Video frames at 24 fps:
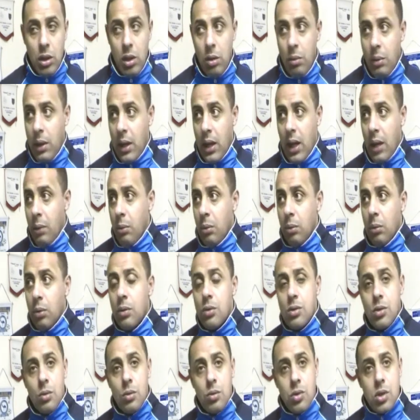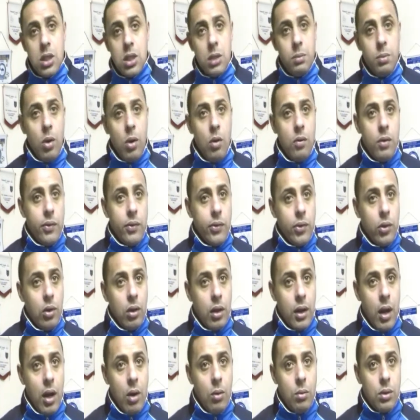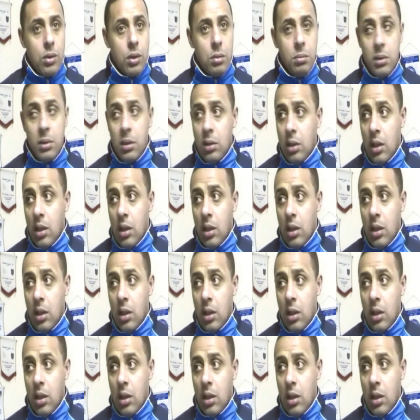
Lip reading: lose no sleep over falling out with him,